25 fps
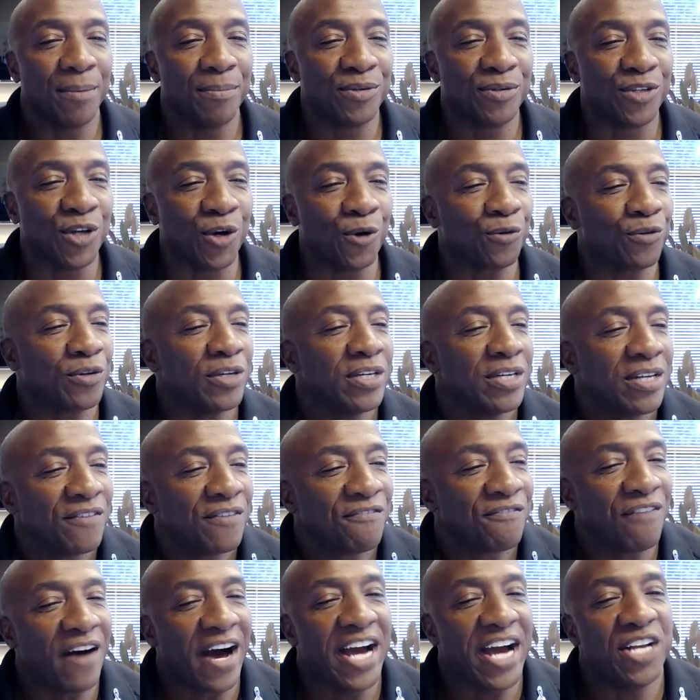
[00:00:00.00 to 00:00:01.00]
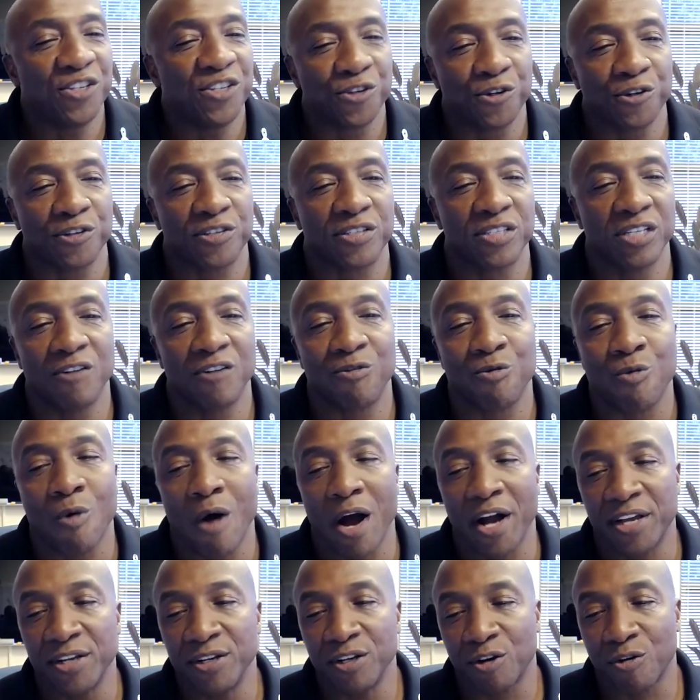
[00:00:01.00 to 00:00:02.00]
Don't find yourself
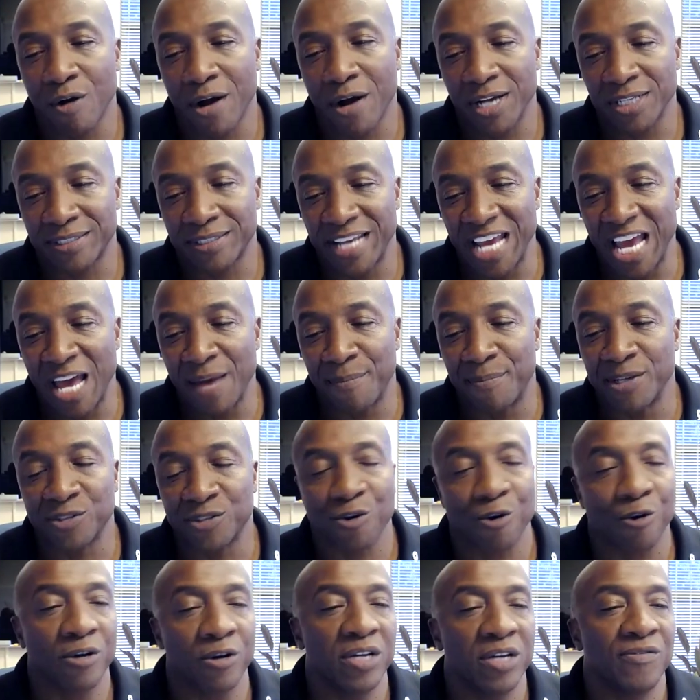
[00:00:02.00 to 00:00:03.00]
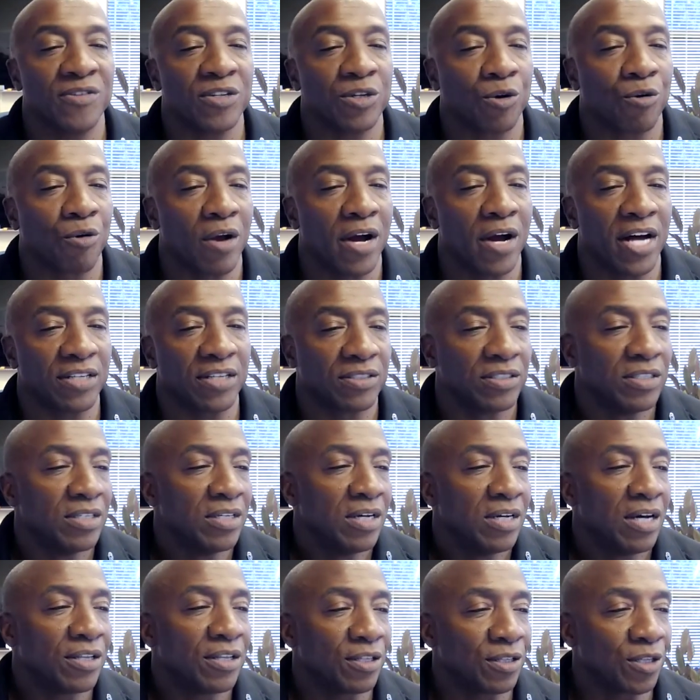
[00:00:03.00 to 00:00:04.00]
walking across campus or even across
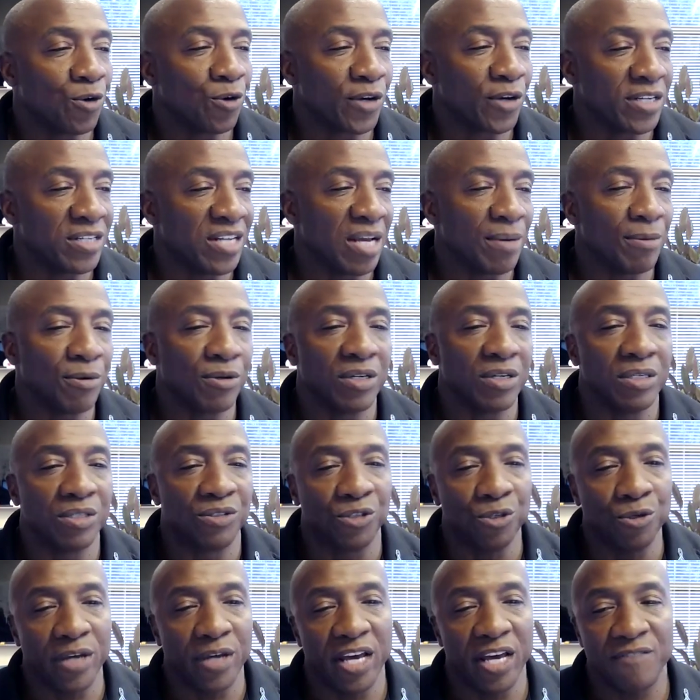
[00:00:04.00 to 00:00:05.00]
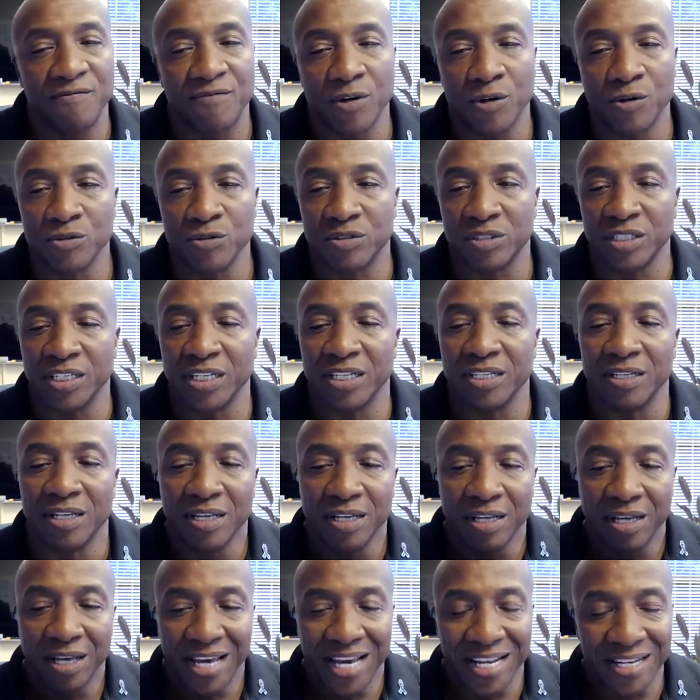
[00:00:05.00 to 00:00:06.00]
the Logan neighborhood, 2 headphones in,
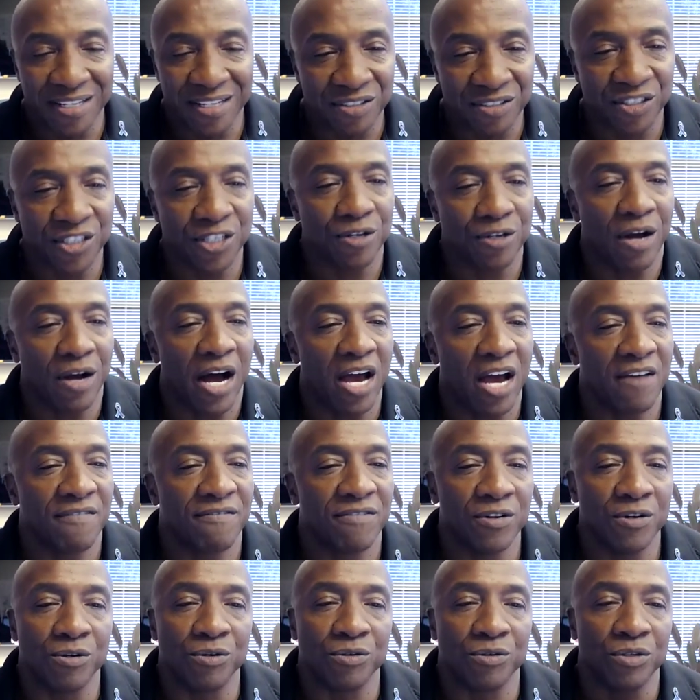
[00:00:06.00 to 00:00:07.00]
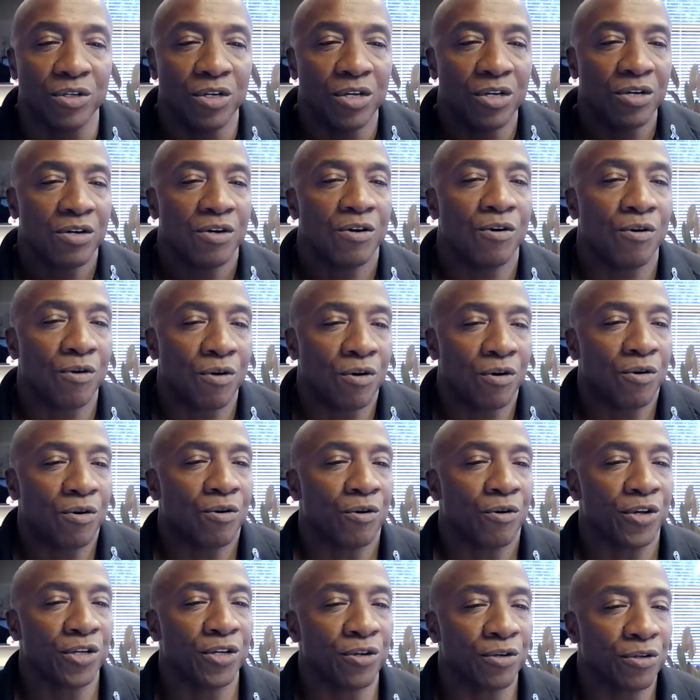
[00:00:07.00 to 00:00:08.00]
head into your iPhone
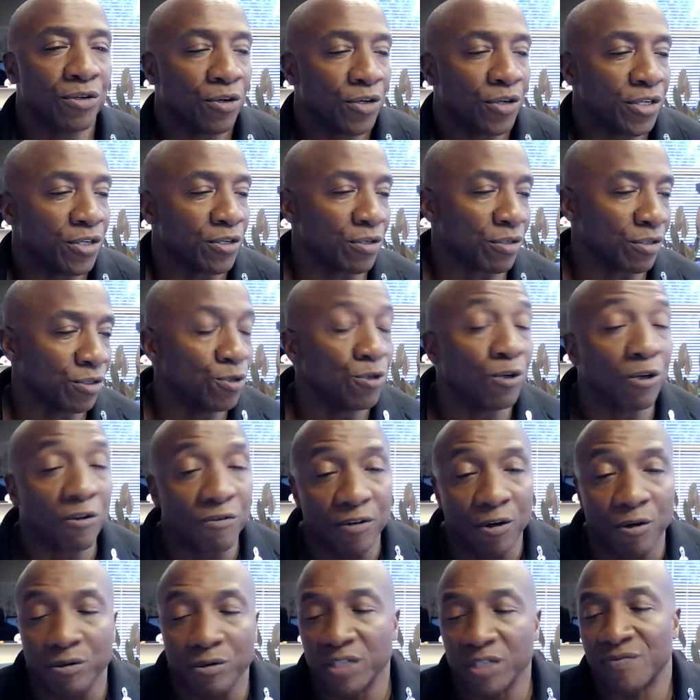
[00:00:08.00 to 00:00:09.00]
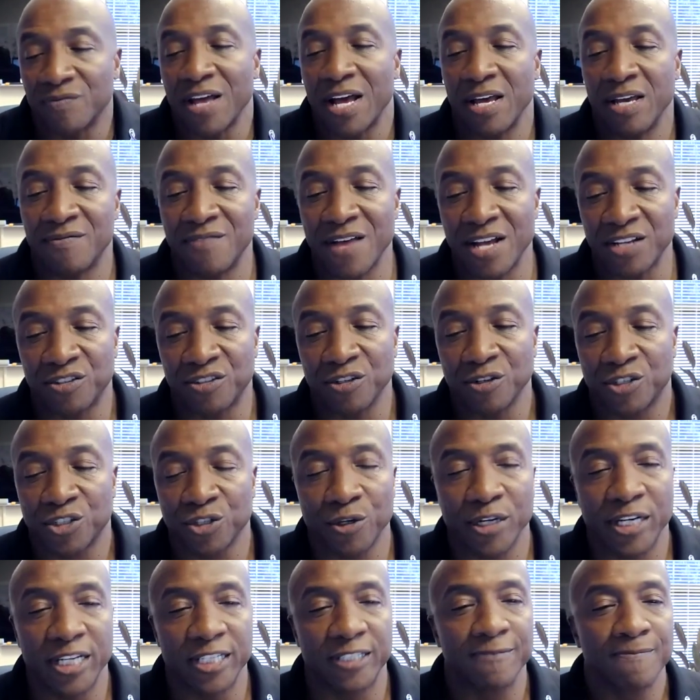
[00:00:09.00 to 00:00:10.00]
or your Google phone, if that's your
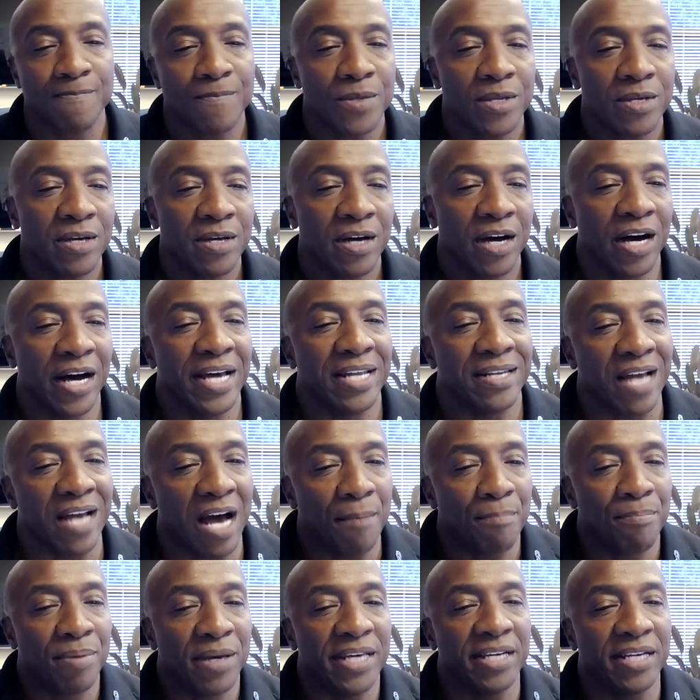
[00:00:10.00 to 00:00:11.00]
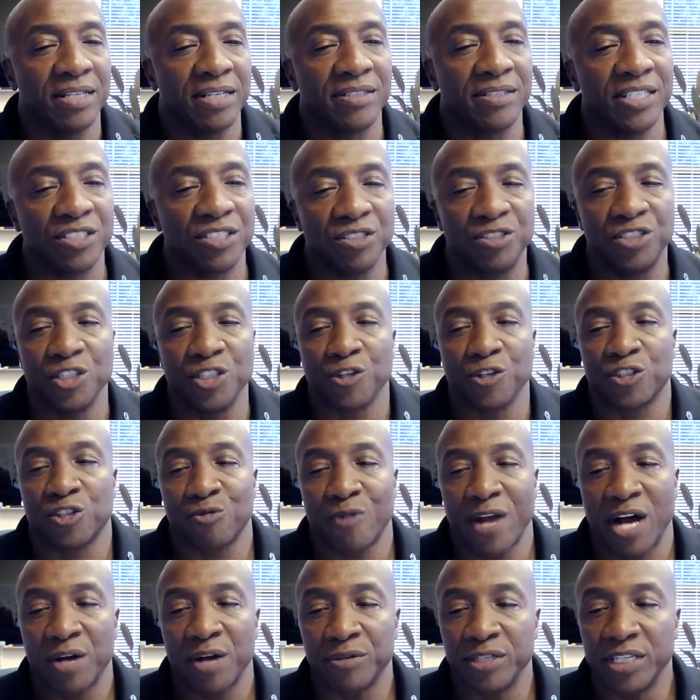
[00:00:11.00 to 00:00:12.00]
choice, and not paying attention to your
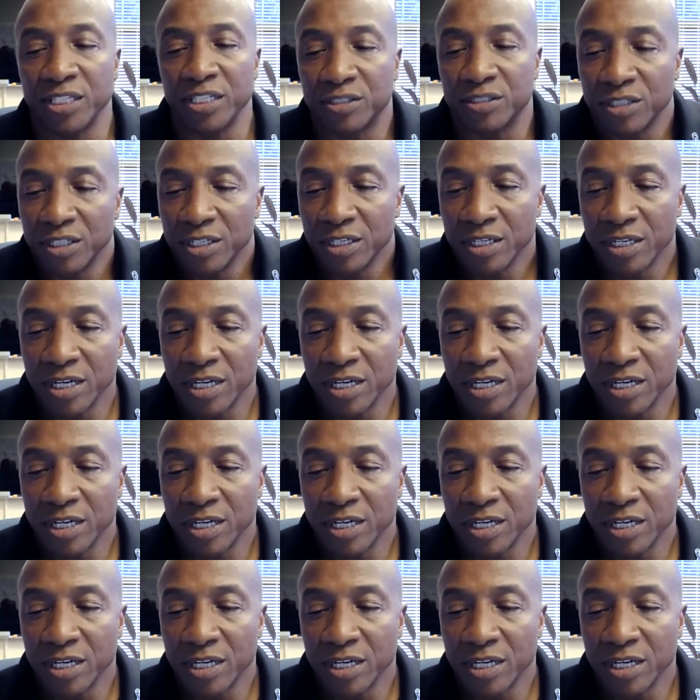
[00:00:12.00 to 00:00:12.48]
surroundings.